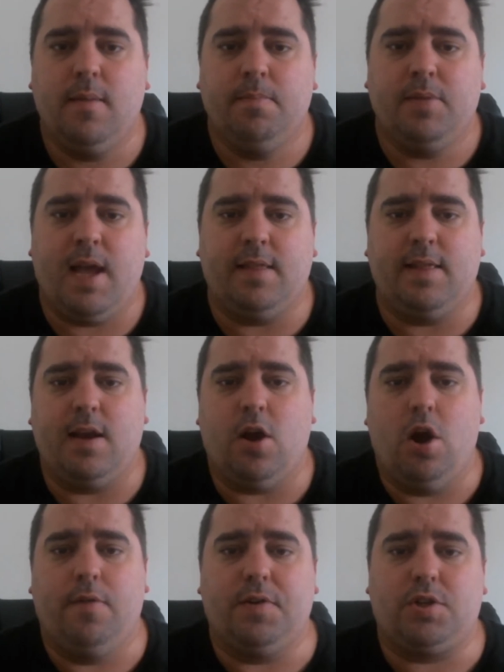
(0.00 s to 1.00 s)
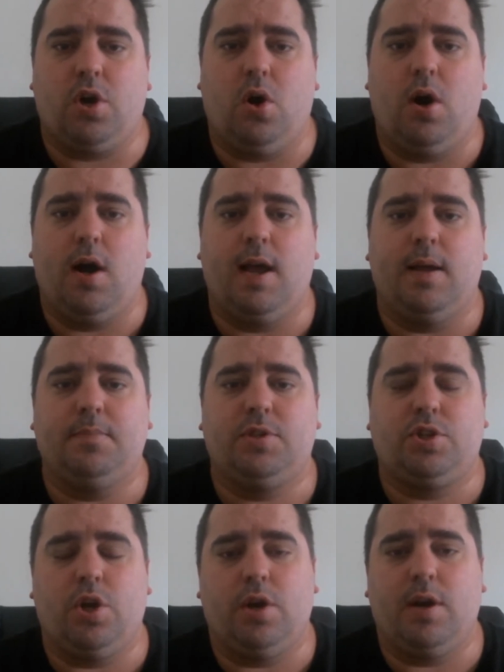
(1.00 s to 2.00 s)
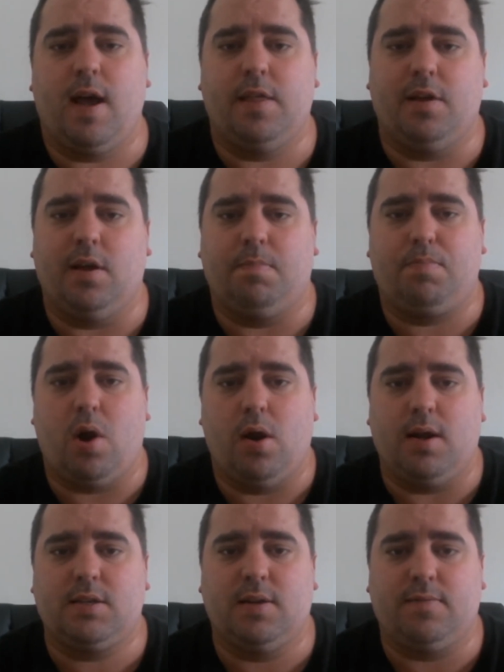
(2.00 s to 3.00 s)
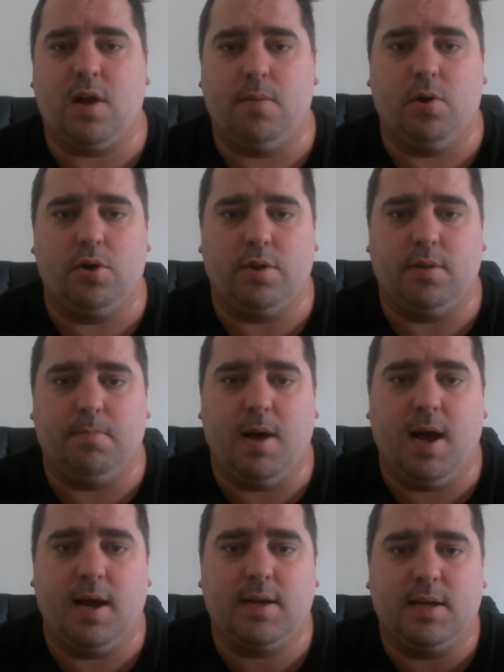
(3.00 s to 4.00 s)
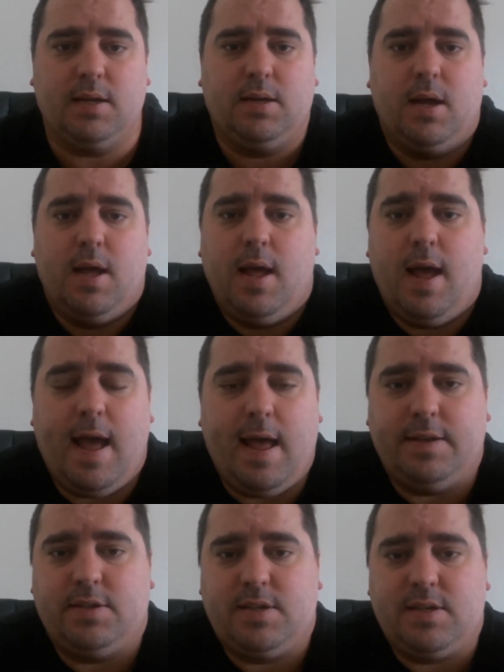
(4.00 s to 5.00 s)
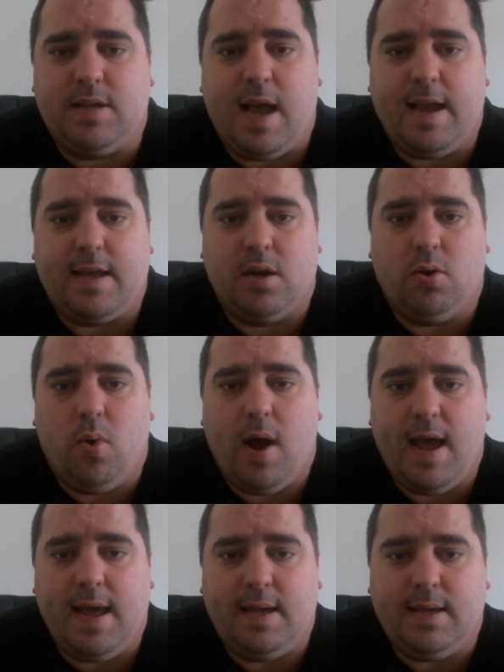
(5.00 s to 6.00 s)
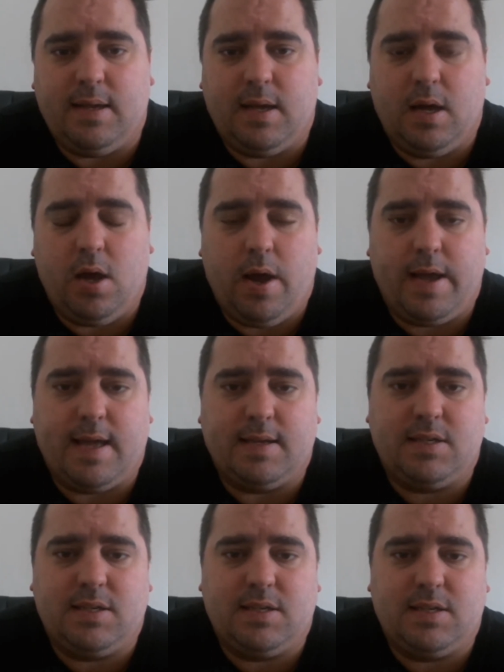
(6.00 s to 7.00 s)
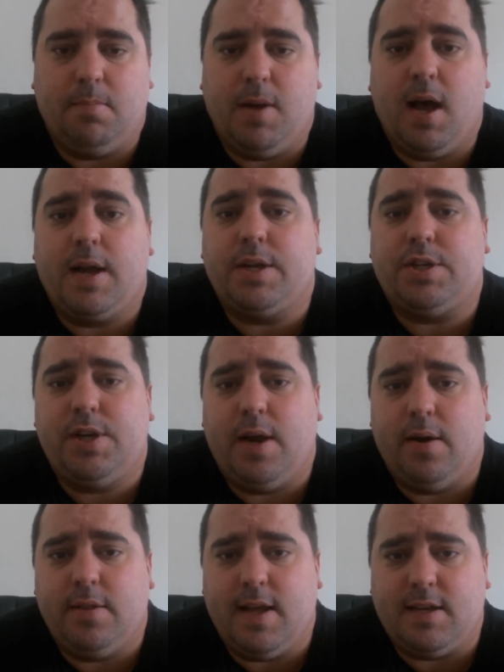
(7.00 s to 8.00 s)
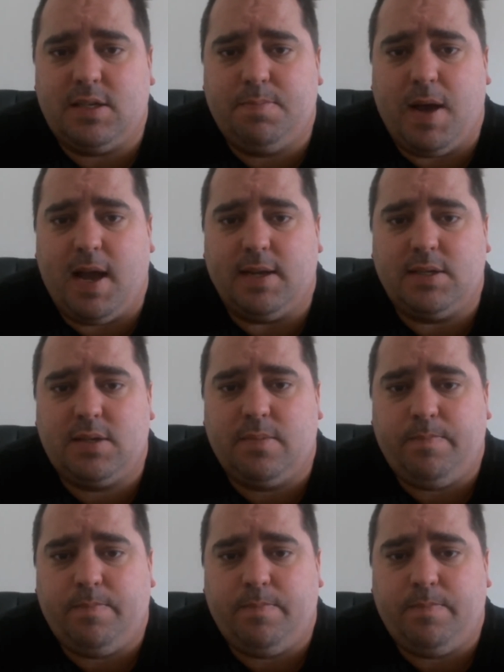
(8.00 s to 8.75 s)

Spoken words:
And then over time, certain other products have come onto the market and taken away, some of the market share in that space.